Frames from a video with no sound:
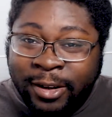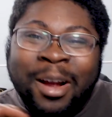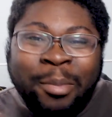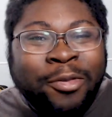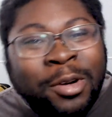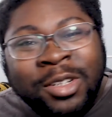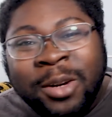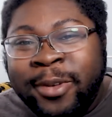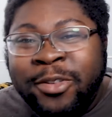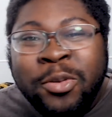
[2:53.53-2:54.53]
Now, before you
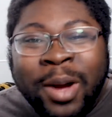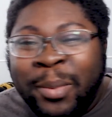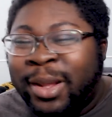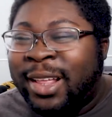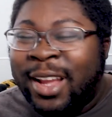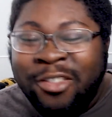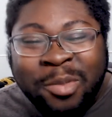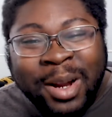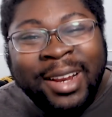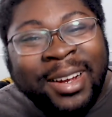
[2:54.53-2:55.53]
start review bombing like
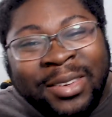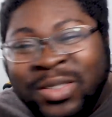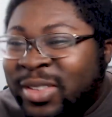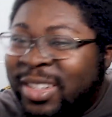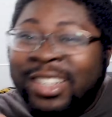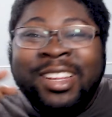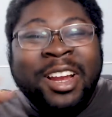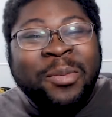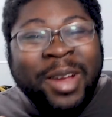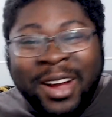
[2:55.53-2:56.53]
everybody else, just
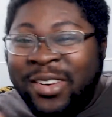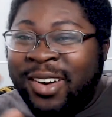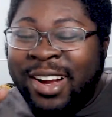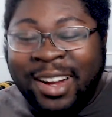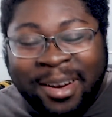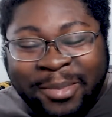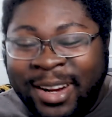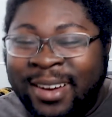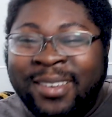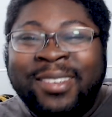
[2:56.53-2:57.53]
hear me out, calm
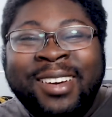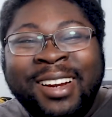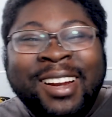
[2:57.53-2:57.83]
down.